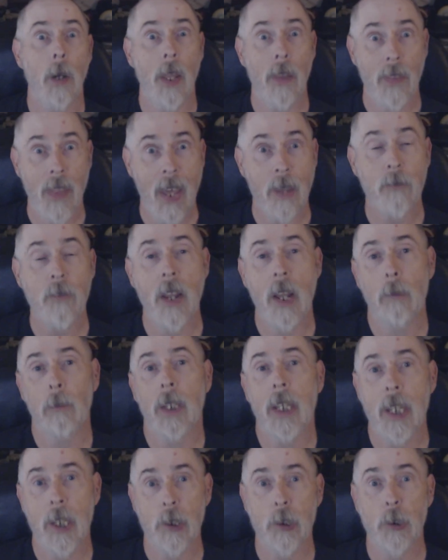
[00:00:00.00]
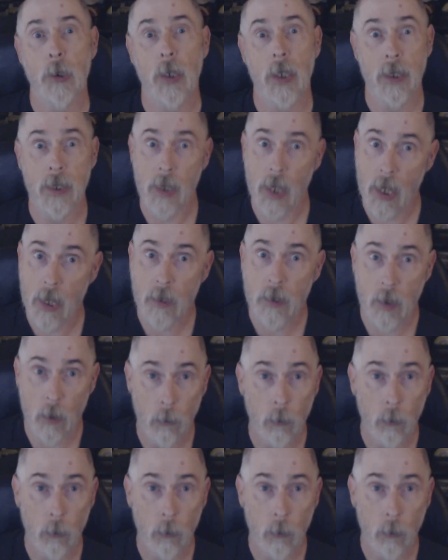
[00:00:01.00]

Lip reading: But that family history does